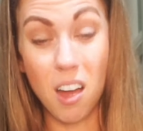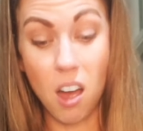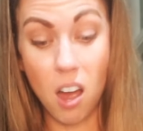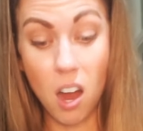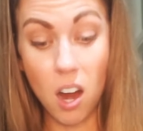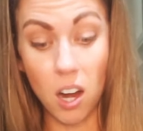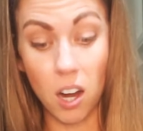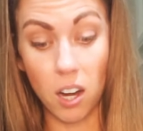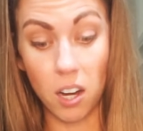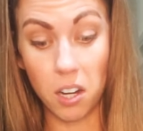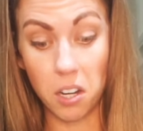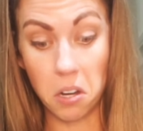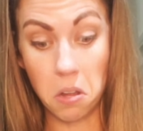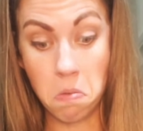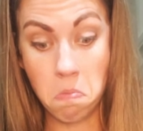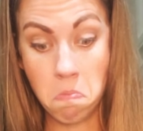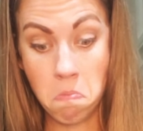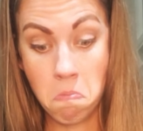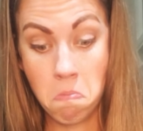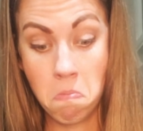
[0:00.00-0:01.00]

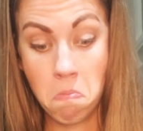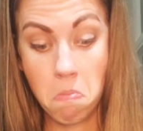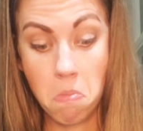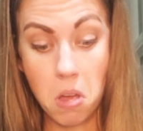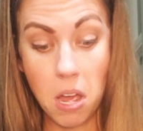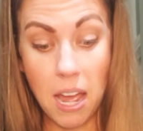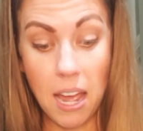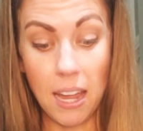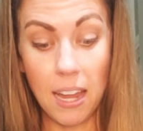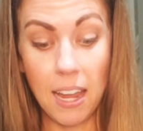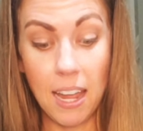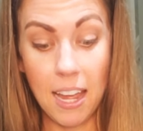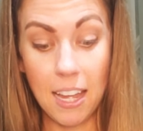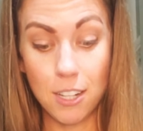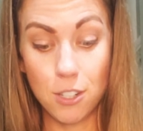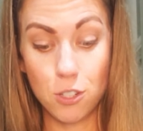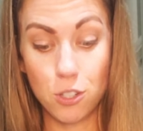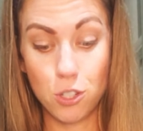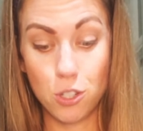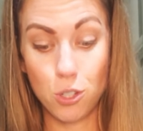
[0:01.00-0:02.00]
hard. I
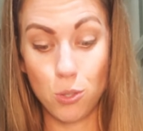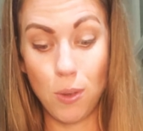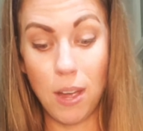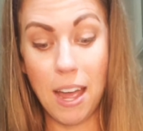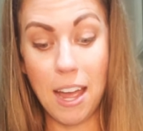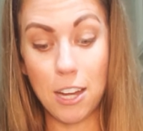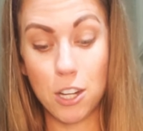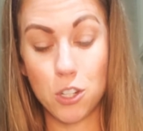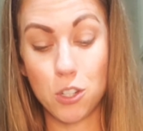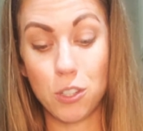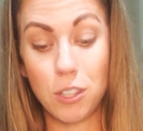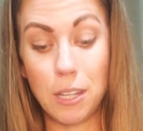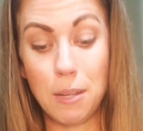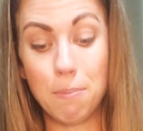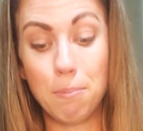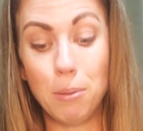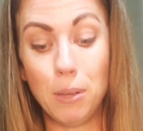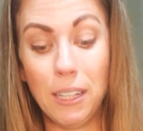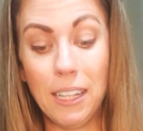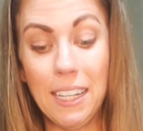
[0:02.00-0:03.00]
had to actually
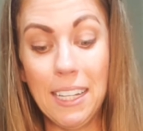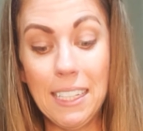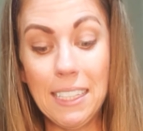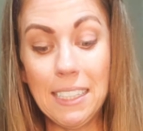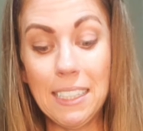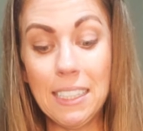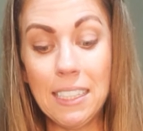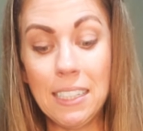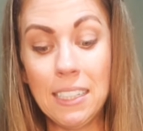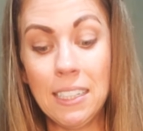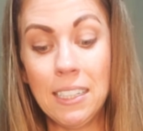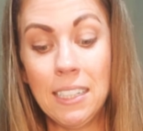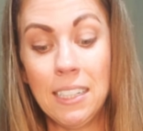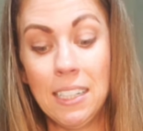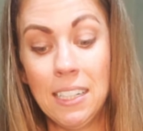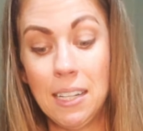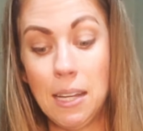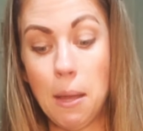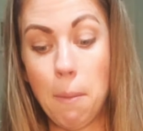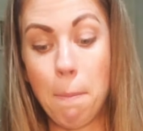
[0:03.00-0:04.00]
blend
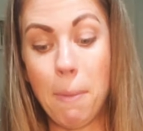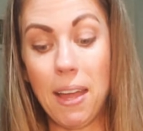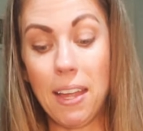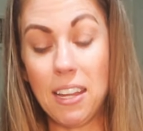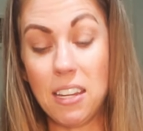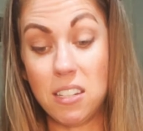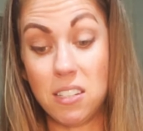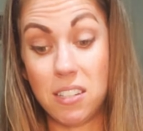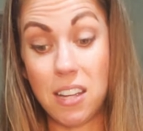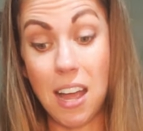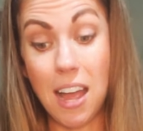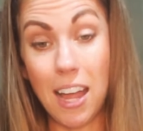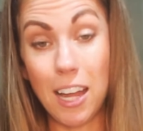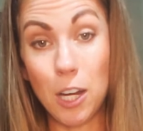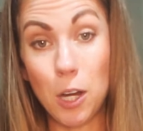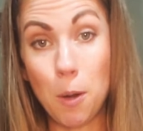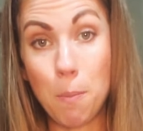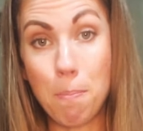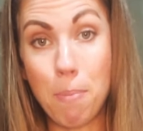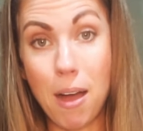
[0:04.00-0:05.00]
my
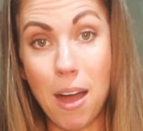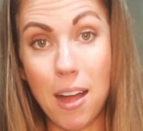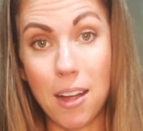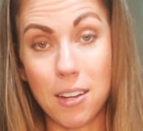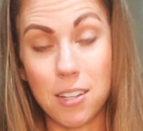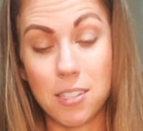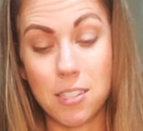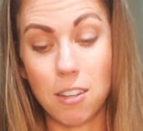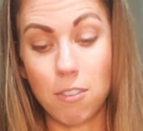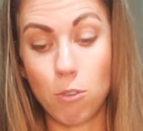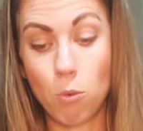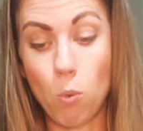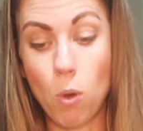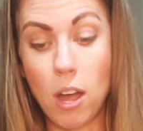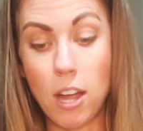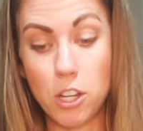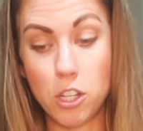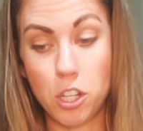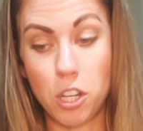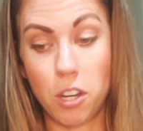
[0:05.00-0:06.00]
entire box of
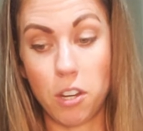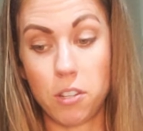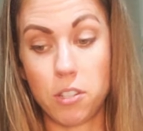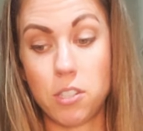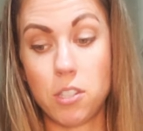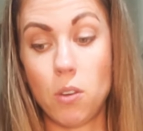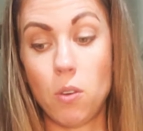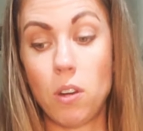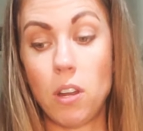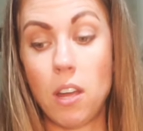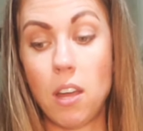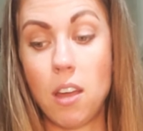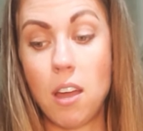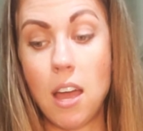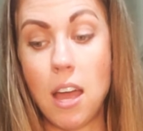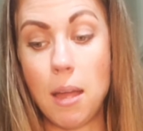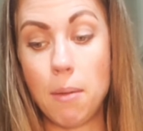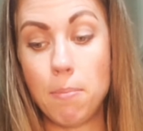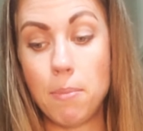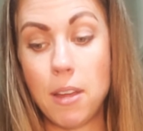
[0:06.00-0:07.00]
washing soda.
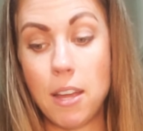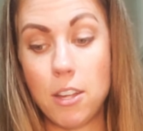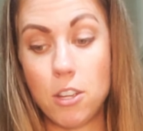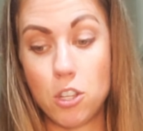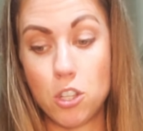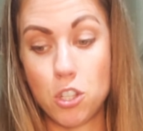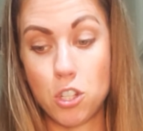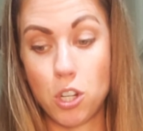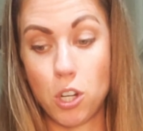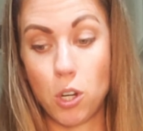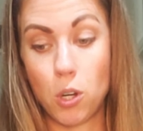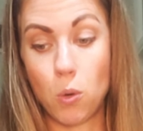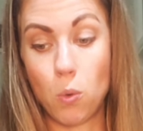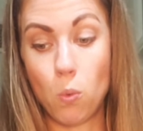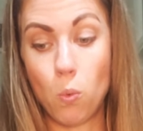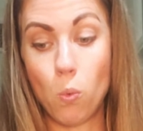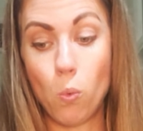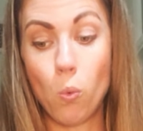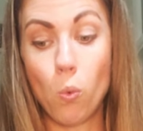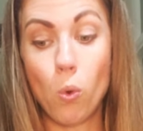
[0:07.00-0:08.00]
I'm not sure
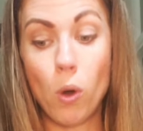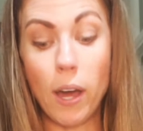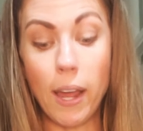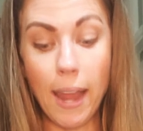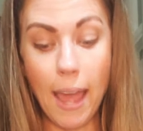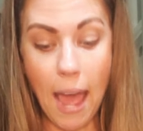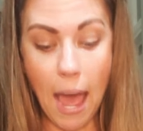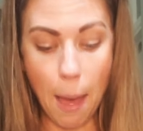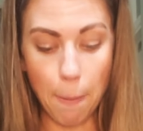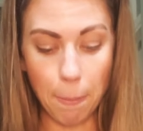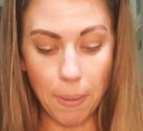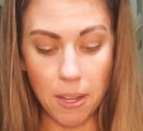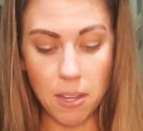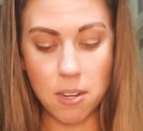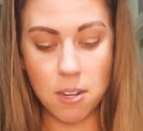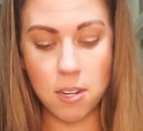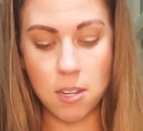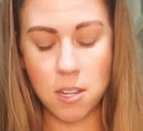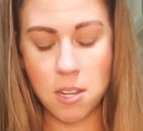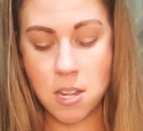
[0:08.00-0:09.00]
what
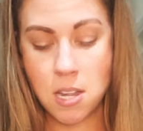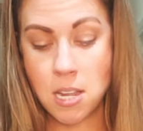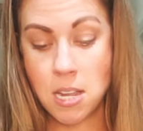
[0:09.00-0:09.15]
happened,